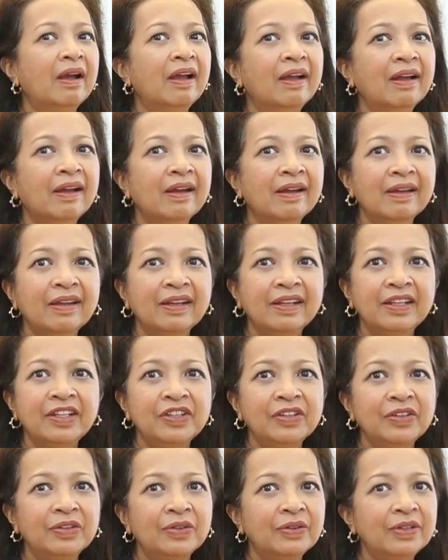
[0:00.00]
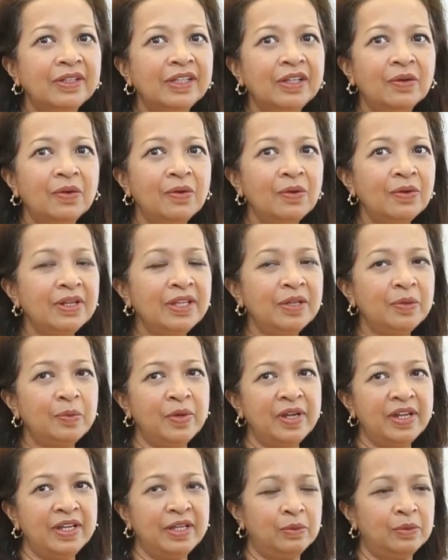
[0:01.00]
And, you know, the only
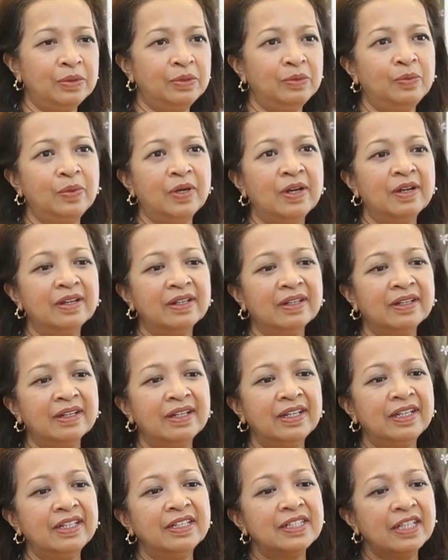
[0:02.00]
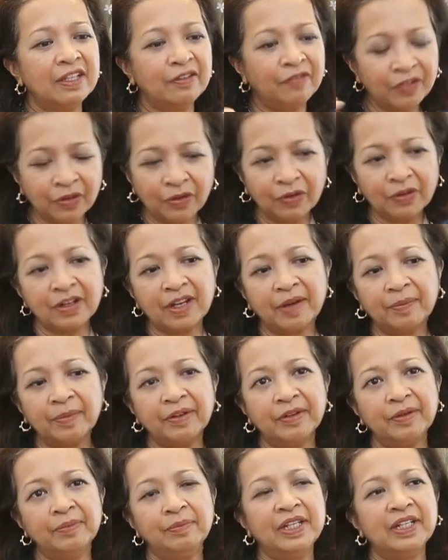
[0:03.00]
way it will work is if you all come
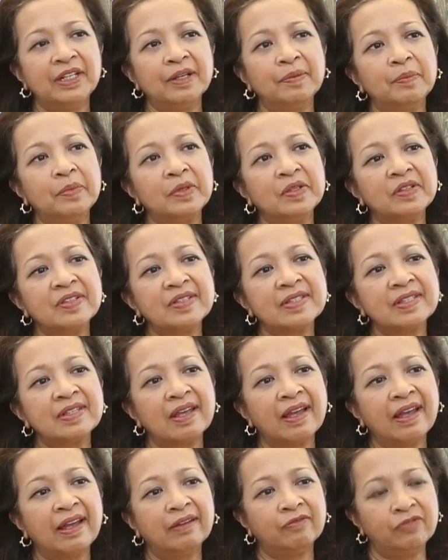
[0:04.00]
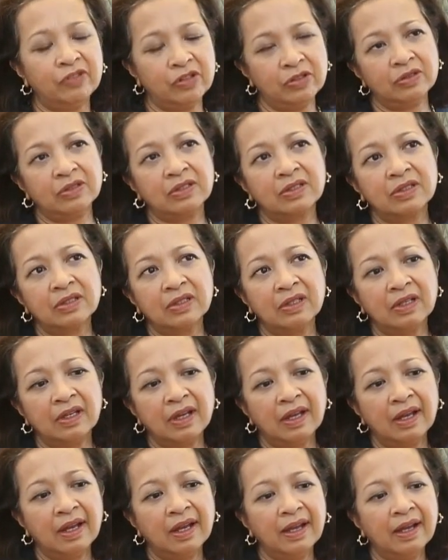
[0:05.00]
out in big numbers and vote.
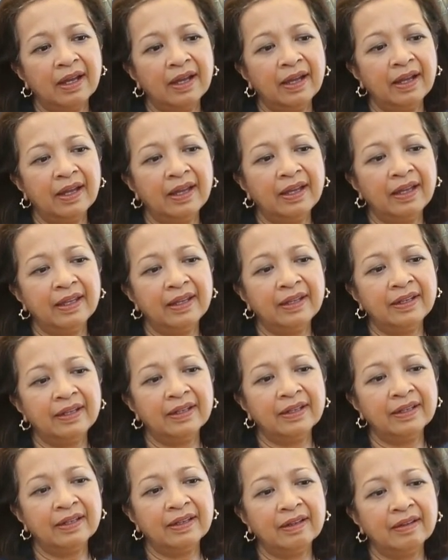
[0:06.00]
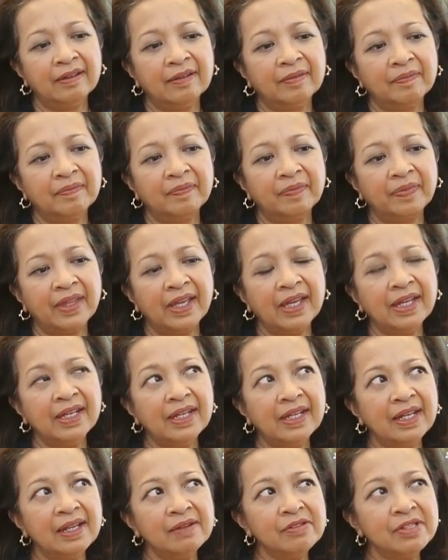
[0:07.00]
And
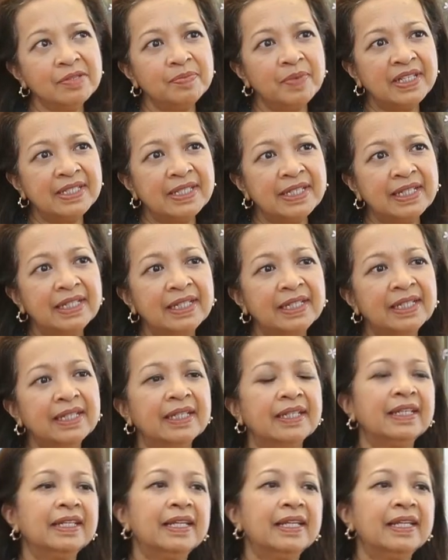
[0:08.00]
that was basically it.